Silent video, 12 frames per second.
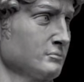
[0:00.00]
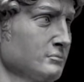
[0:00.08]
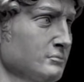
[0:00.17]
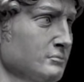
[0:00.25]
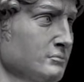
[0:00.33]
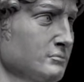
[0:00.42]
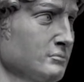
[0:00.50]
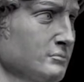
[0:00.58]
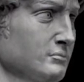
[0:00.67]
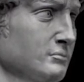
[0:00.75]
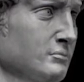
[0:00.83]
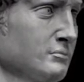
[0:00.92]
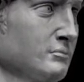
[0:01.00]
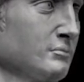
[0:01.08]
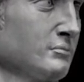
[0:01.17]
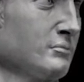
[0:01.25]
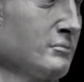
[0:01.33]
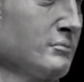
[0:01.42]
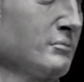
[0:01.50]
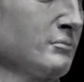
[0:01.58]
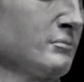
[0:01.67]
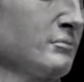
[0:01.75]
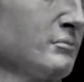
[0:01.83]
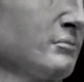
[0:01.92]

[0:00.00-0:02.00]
eh be more